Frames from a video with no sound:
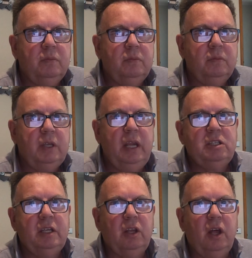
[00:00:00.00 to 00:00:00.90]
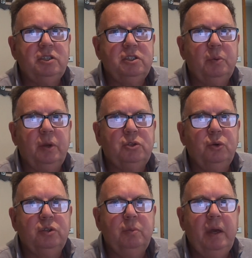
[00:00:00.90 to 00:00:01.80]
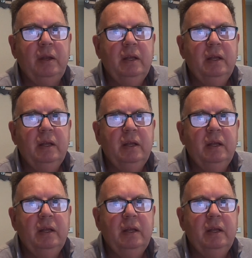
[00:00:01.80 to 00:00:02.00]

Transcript: The next liquor license I want to talk about